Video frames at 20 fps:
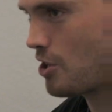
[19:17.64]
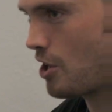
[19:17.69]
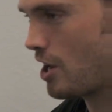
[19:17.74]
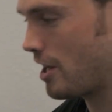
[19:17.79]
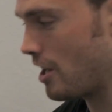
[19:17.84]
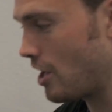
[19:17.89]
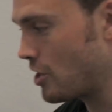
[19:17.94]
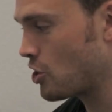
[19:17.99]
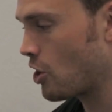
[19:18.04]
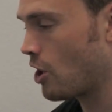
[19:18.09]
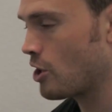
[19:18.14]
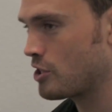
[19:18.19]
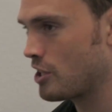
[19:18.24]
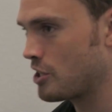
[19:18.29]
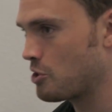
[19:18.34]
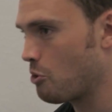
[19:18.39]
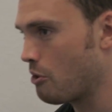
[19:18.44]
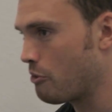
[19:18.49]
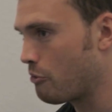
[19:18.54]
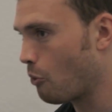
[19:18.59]
turret, it turns
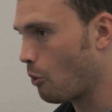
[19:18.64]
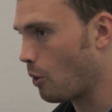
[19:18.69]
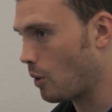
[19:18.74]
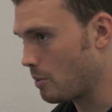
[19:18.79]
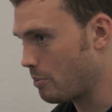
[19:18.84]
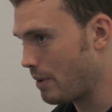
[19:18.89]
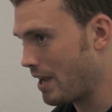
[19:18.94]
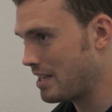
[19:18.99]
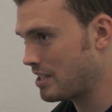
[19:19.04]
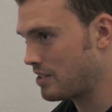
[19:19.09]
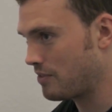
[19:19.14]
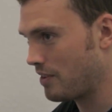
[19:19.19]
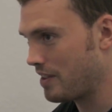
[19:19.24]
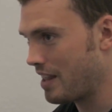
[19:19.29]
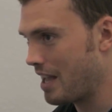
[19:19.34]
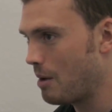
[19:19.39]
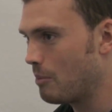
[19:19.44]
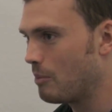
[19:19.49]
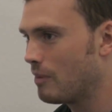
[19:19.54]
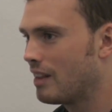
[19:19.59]
into a forward base for
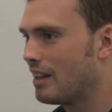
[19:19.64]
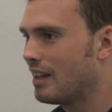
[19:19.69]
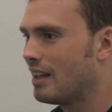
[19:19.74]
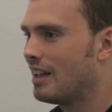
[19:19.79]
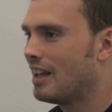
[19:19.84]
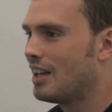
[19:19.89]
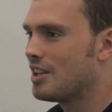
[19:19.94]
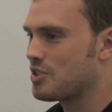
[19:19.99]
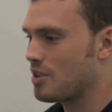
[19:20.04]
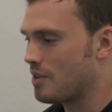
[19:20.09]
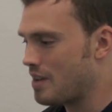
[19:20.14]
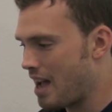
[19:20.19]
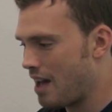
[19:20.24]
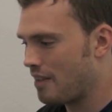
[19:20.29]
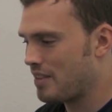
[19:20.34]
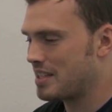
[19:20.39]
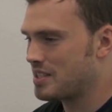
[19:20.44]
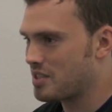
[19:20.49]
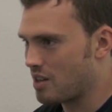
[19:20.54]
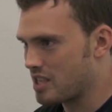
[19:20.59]
them. So
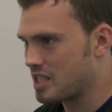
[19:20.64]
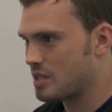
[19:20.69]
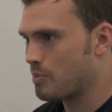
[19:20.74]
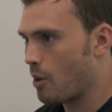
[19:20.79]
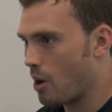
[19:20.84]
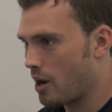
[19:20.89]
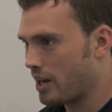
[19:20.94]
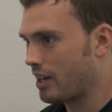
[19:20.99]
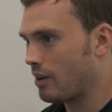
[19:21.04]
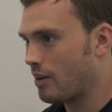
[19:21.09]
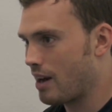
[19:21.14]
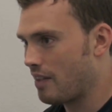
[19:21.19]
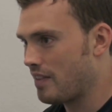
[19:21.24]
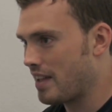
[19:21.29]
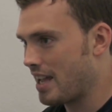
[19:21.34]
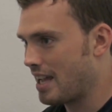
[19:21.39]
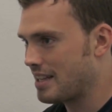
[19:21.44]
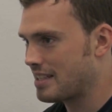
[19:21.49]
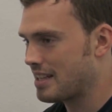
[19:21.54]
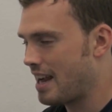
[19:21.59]
now they start spawning around
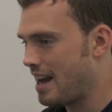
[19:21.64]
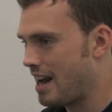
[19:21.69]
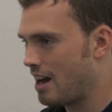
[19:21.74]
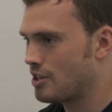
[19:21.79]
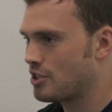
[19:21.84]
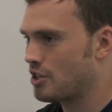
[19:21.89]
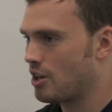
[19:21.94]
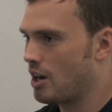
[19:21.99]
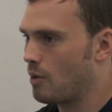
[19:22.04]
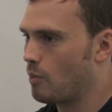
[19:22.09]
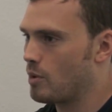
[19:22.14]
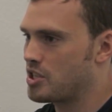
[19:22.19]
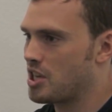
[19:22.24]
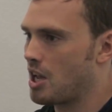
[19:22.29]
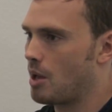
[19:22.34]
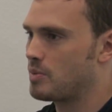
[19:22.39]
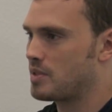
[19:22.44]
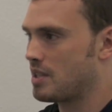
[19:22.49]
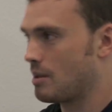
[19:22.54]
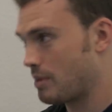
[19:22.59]
the anti-air turret, which
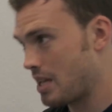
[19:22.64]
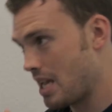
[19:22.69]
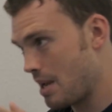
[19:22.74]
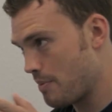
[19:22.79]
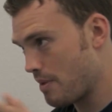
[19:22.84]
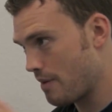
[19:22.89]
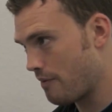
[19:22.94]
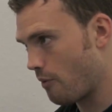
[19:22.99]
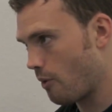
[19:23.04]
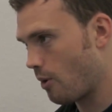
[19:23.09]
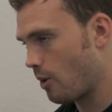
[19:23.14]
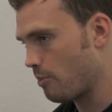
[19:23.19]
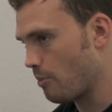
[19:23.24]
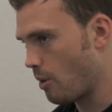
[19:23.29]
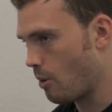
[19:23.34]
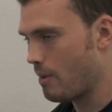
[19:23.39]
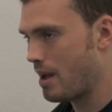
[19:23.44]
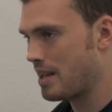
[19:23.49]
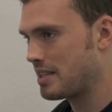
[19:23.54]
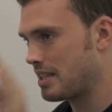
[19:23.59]
helps them keep the forward
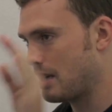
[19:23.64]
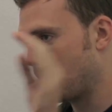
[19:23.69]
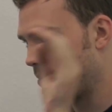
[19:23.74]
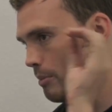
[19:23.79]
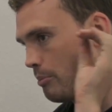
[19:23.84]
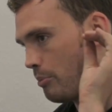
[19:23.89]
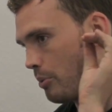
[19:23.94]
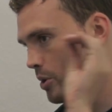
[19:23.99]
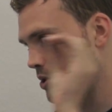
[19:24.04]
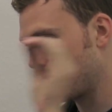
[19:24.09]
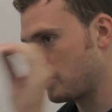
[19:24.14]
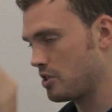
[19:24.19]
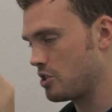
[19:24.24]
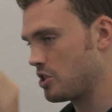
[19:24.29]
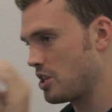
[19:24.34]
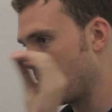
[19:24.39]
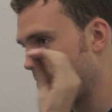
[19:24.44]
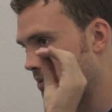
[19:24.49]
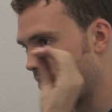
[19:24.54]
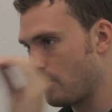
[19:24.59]
momentum and push the
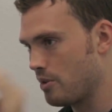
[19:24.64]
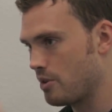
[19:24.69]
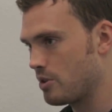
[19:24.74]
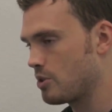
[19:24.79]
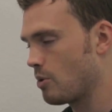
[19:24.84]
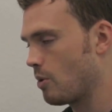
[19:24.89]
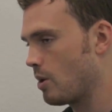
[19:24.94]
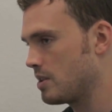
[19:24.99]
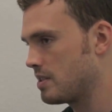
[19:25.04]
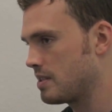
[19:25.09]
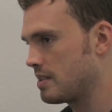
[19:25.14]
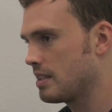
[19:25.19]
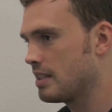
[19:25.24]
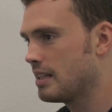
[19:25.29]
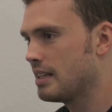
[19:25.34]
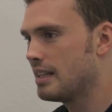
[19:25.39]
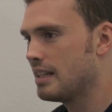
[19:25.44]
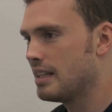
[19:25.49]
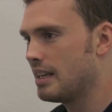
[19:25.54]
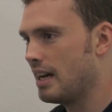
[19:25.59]
ship further towards
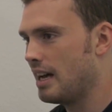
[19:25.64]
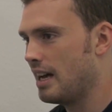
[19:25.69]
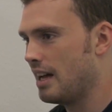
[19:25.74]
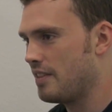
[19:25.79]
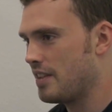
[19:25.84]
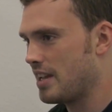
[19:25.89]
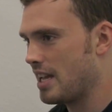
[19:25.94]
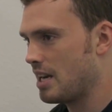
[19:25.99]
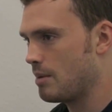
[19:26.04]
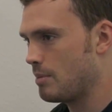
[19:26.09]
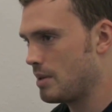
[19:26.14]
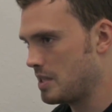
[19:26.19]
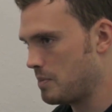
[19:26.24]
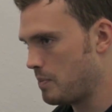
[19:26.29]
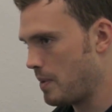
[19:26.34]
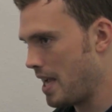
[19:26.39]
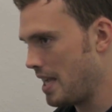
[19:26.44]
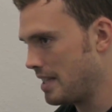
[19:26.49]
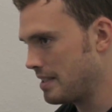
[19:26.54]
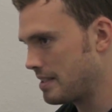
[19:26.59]
the enemy's
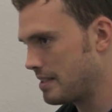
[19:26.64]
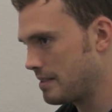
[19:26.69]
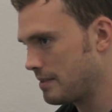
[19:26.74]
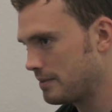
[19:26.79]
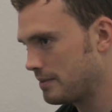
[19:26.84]
base.